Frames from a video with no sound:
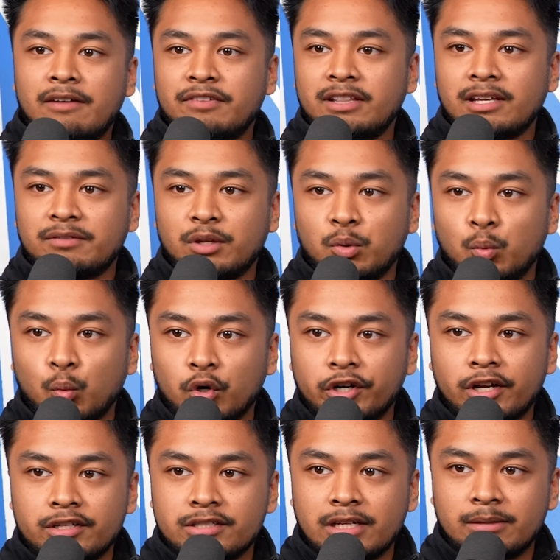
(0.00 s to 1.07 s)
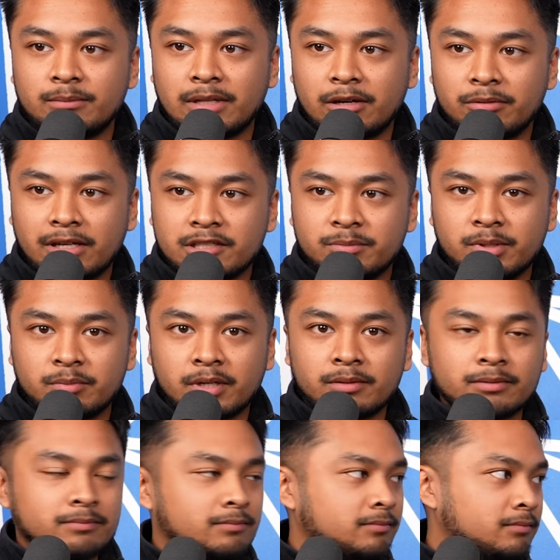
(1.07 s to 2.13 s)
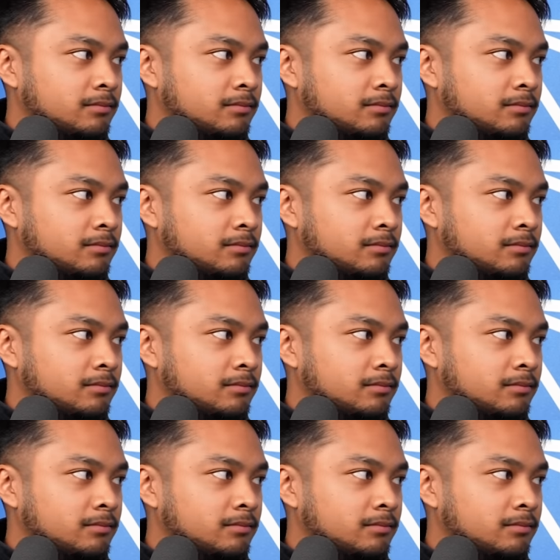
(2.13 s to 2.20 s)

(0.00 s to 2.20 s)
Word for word: I feel like if they weren't on time, that would actually be a problem.